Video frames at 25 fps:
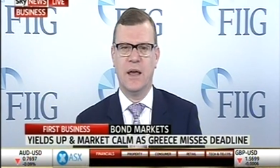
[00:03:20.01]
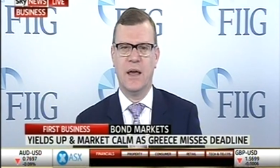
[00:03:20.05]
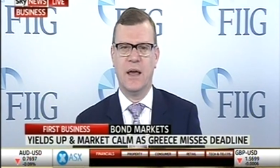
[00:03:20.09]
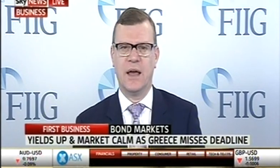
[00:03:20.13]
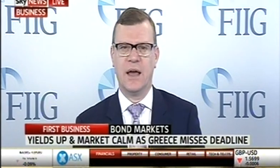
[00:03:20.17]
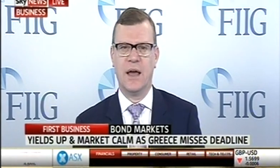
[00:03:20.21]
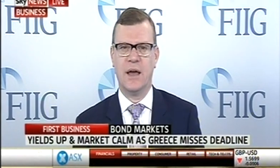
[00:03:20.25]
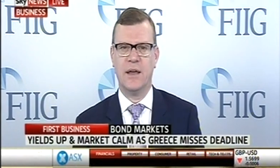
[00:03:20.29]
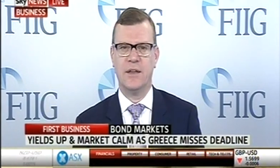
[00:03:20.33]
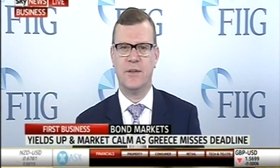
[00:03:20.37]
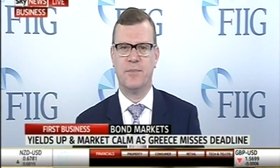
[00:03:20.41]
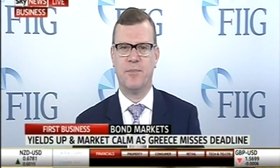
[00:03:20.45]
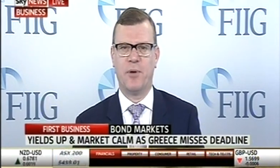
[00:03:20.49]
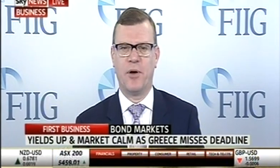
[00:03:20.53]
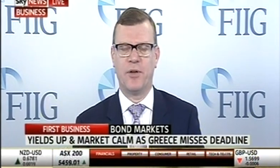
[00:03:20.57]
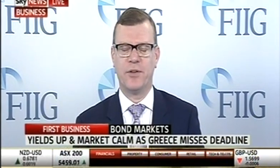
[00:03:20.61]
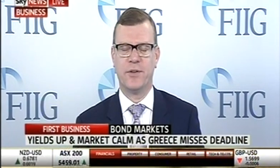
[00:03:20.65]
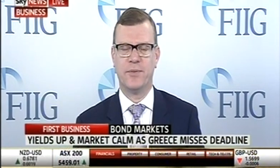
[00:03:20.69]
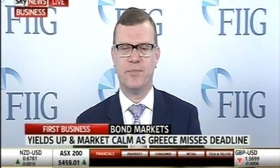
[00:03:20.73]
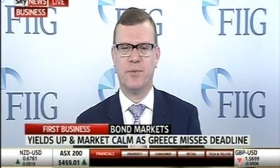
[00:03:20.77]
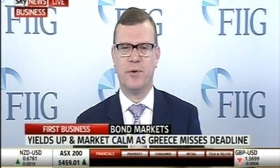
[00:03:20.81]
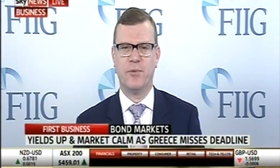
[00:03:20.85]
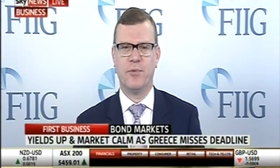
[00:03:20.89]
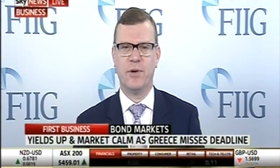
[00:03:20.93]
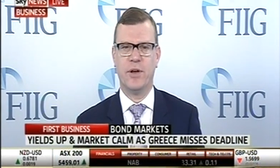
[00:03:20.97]
Uh, it's
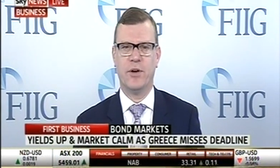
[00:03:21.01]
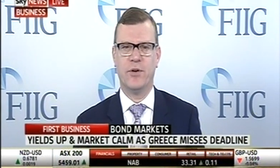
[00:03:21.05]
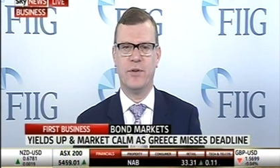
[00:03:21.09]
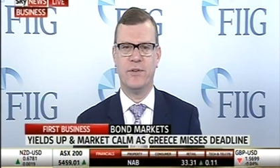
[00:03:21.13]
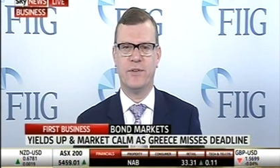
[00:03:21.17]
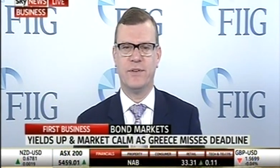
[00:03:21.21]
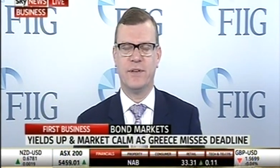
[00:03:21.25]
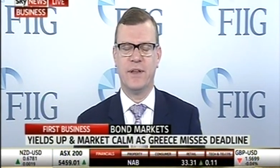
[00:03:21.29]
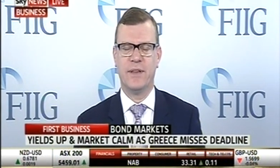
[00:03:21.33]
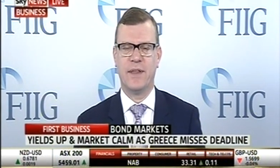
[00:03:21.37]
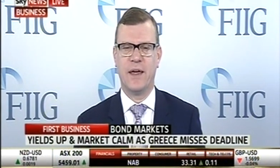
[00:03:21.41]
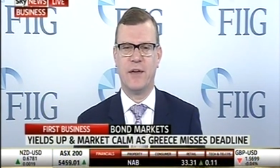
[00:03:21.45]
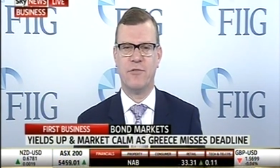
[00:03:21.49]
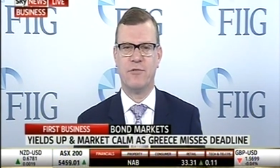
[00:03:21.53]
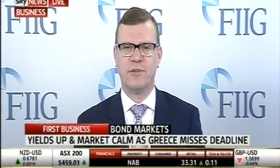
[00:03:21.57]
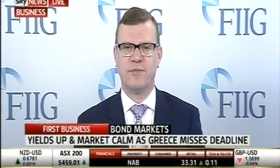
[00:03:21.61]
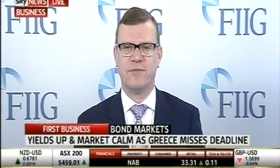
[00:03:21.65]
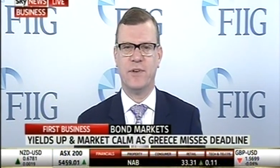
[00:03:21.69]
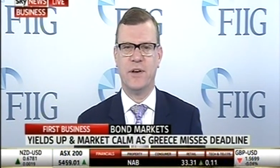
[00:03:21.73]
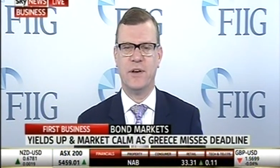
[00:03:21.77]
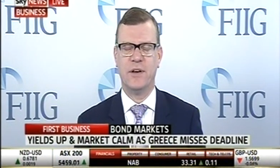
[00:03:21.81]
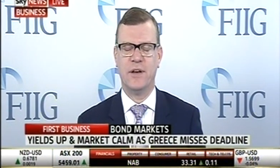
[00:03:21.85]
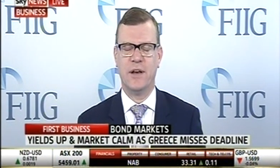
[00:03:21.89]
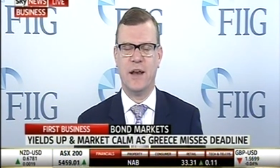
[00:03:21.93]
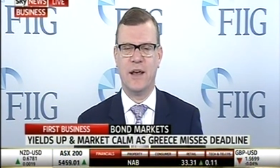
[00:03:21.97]
possible we could see that
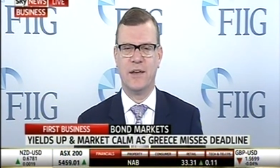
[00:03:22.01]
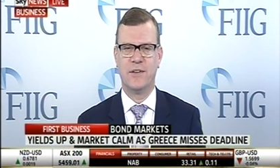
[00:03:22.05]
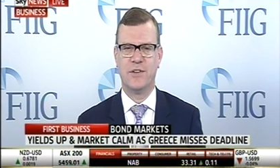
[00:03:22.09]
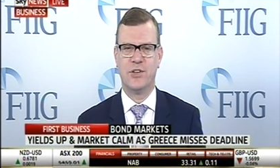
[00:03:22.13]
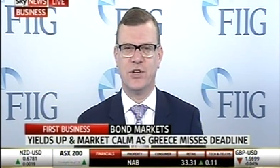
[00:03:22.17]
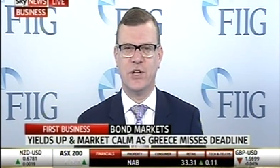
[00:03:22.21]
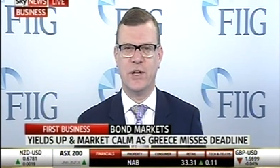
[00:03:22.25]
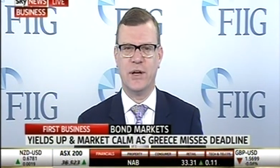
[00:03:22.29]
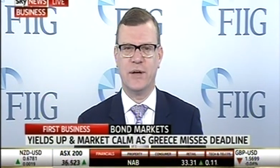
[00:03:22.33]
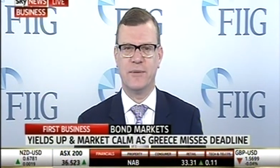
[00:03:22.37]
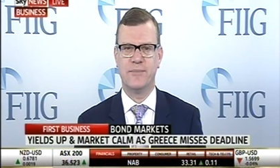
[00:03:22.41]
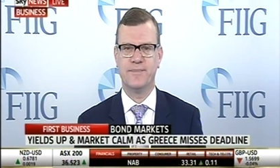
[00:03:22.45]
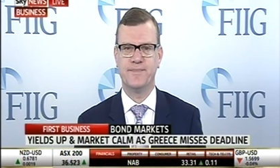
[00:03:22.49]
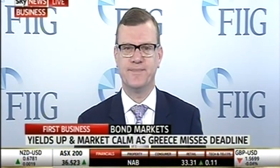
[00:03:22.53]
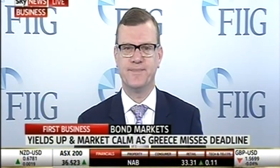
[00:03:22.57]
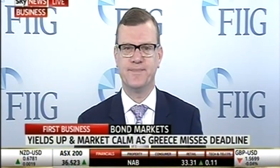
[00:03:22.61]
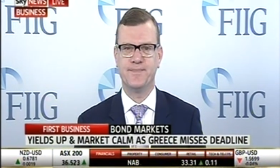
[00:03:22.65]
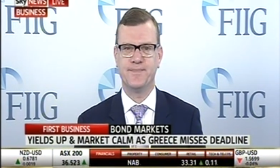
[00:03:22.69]
drift into next year.